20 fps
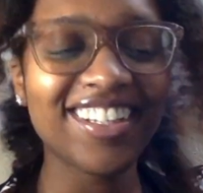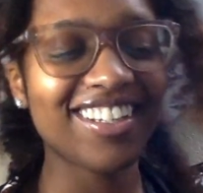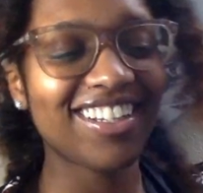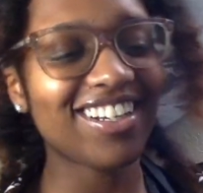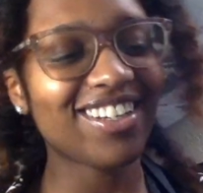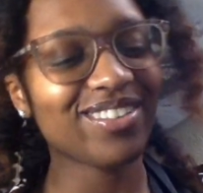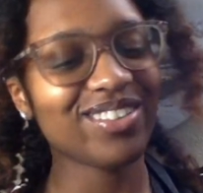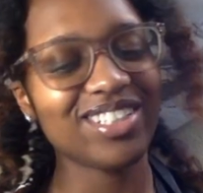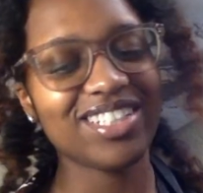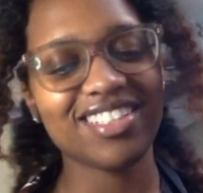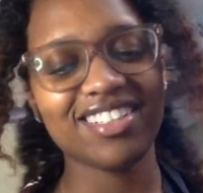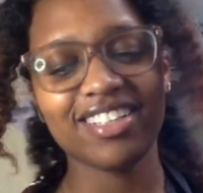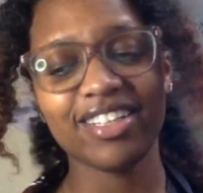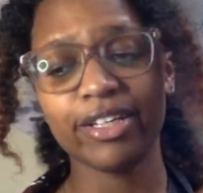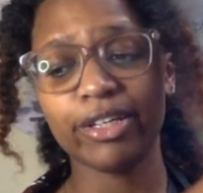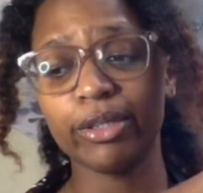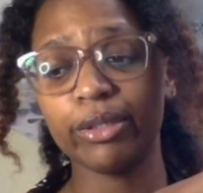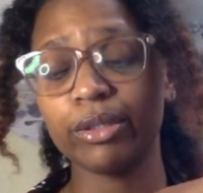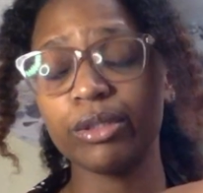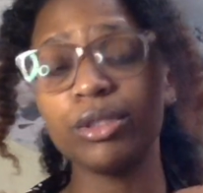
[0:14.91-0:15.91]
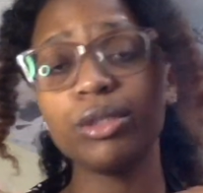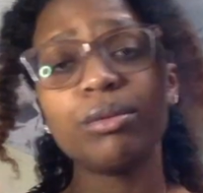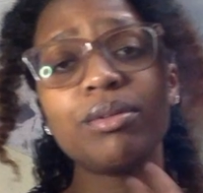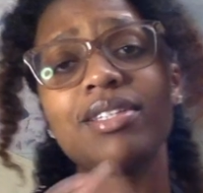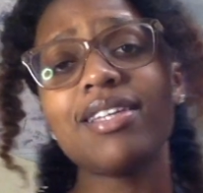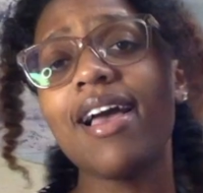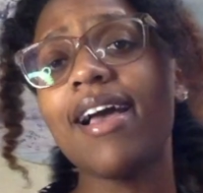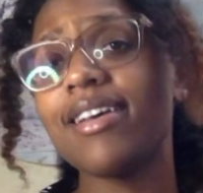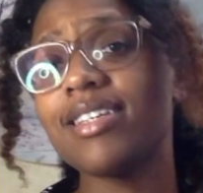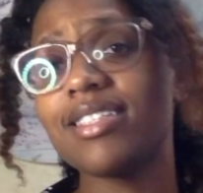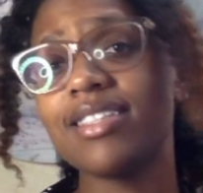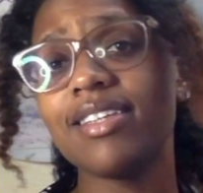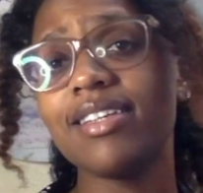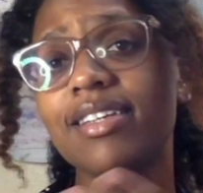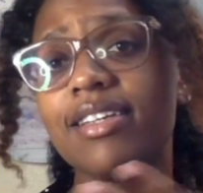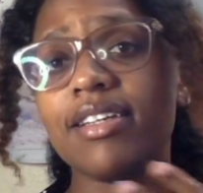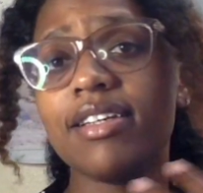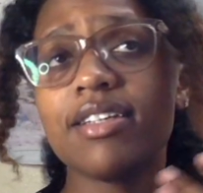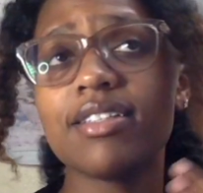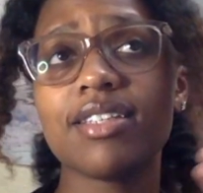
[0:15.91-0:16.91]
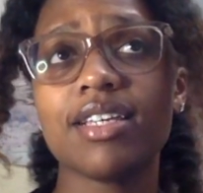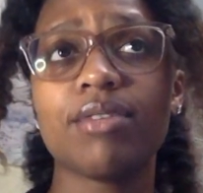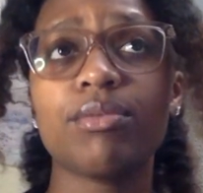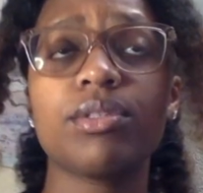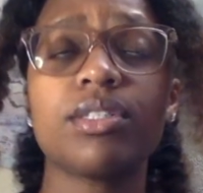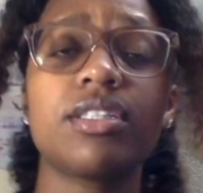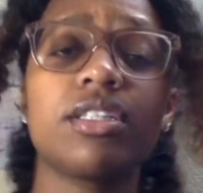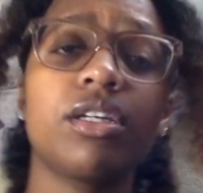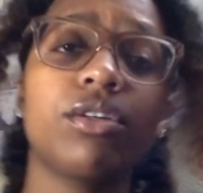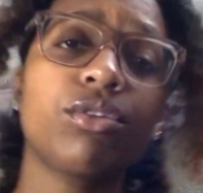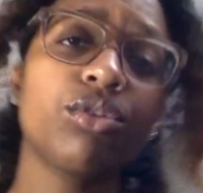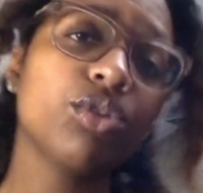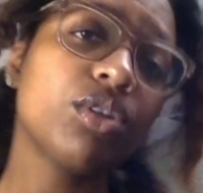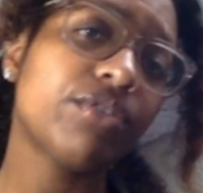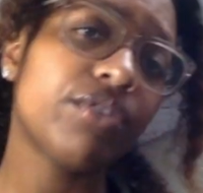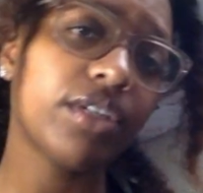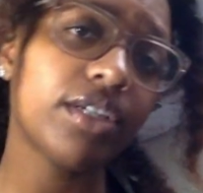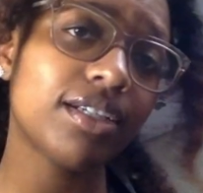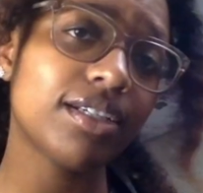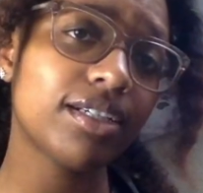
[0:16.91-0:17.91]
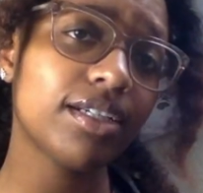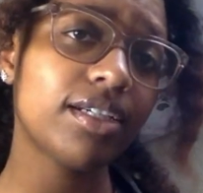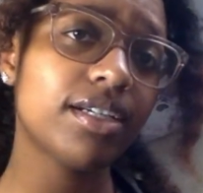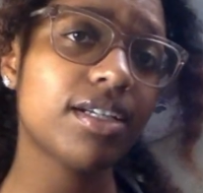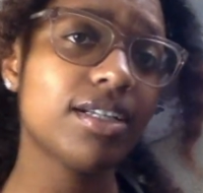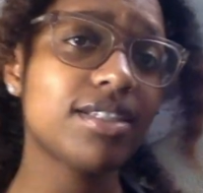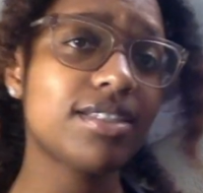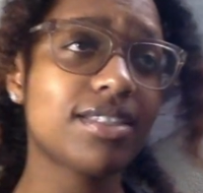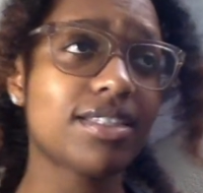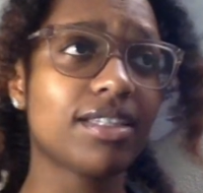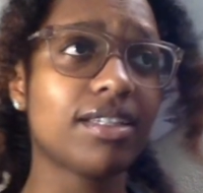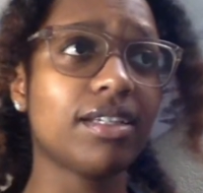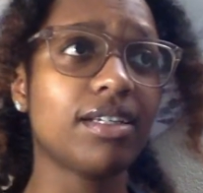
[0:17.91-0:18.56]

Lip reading: I resell new attacks things, I resell thrifted goods.